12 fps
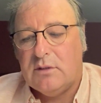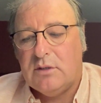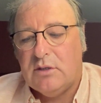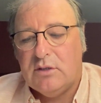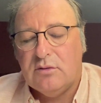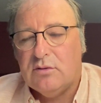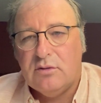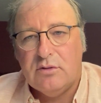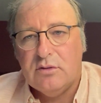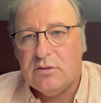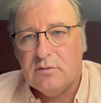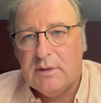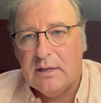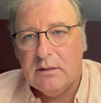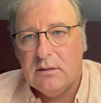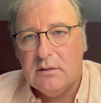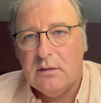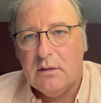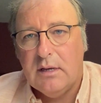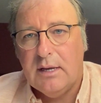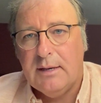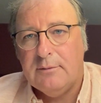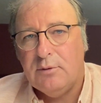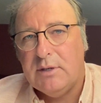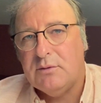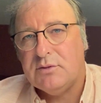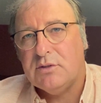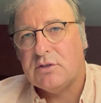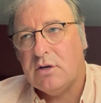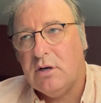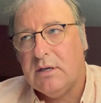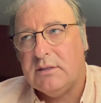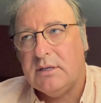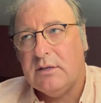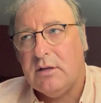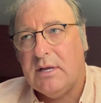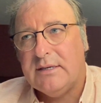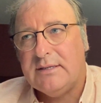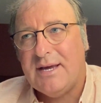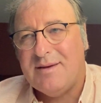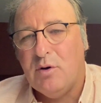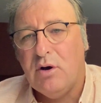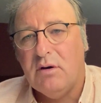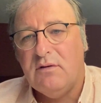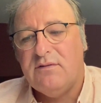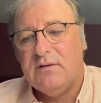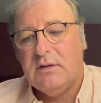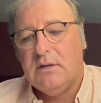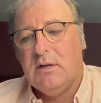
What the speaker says: you don't do so well. When I was in Scotland, I did all that time off.